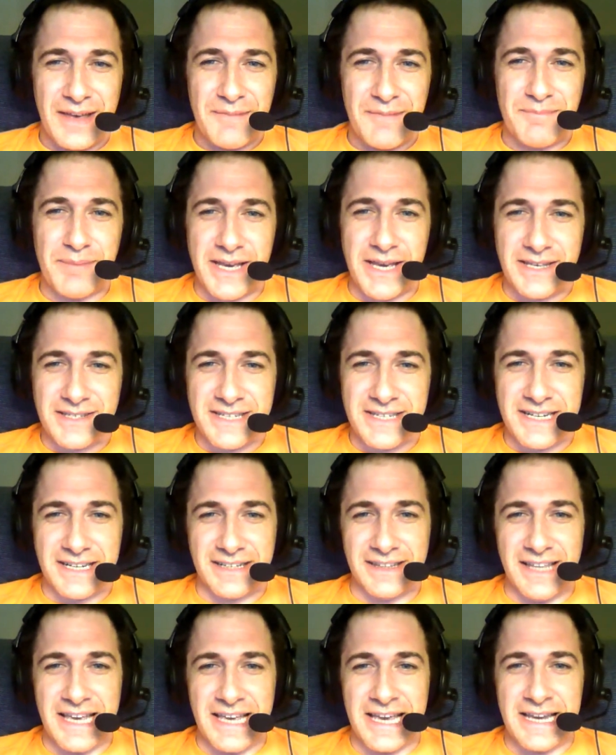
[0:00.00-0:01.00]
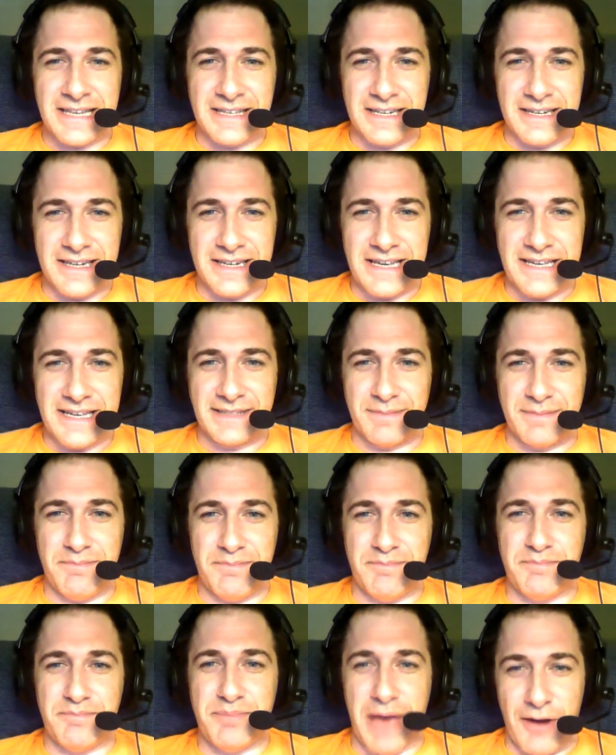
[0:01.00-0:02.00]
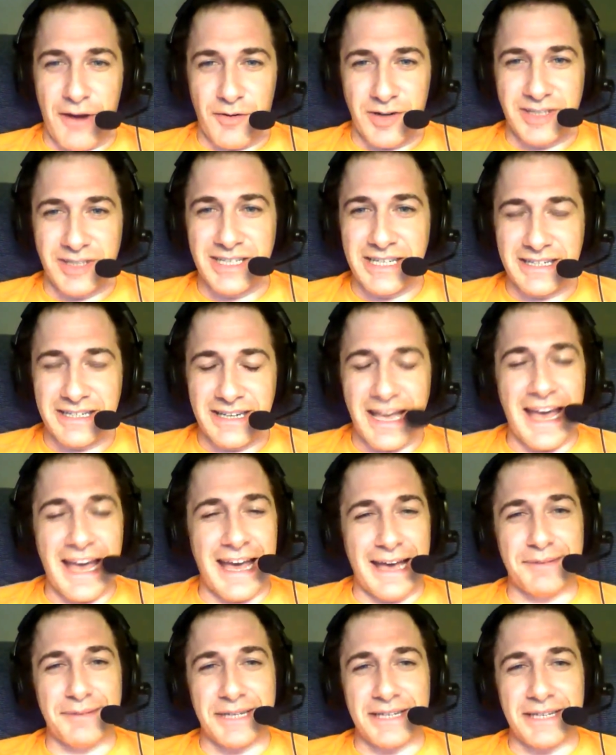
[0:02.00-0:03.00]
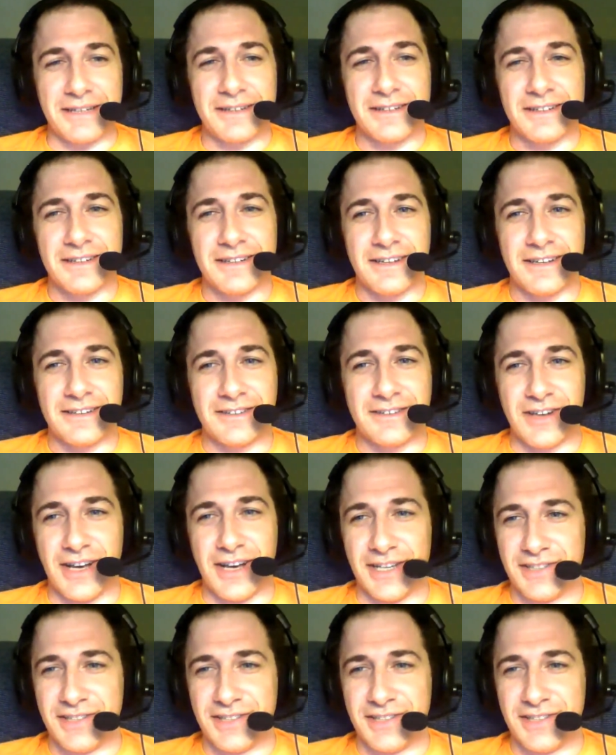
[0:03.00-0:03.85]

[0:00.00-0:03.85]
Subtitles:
basically Denise burying Abby. Just